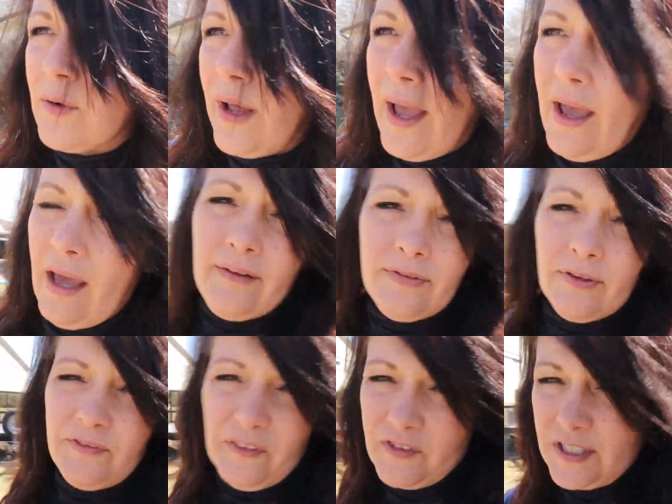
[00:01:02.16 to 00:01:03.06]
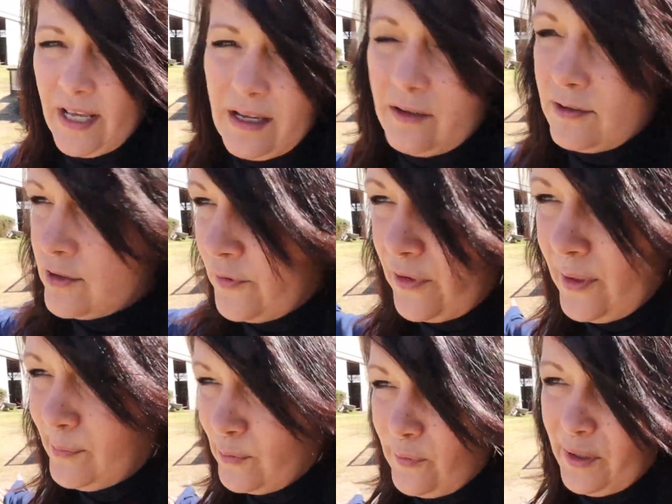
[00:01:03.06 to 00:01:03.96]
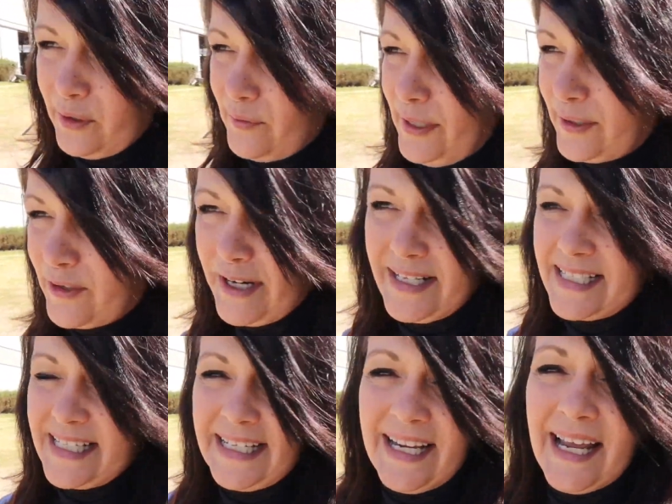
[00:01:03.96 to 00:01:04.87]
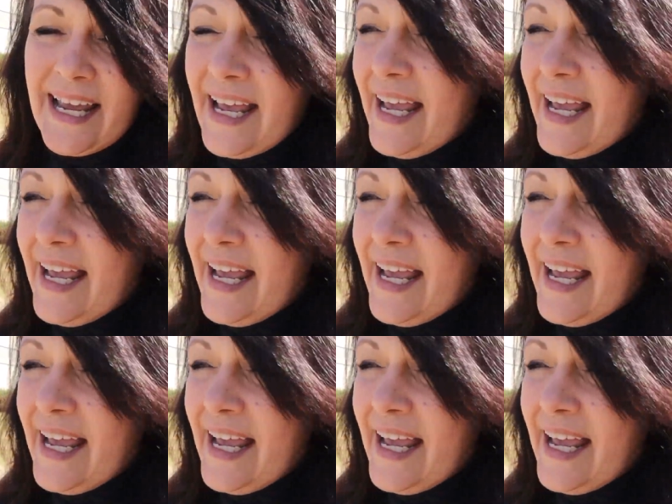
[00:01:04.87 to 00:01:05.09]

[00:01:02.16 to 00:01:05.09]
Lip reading: don't have 50 acres for them to run around crazy.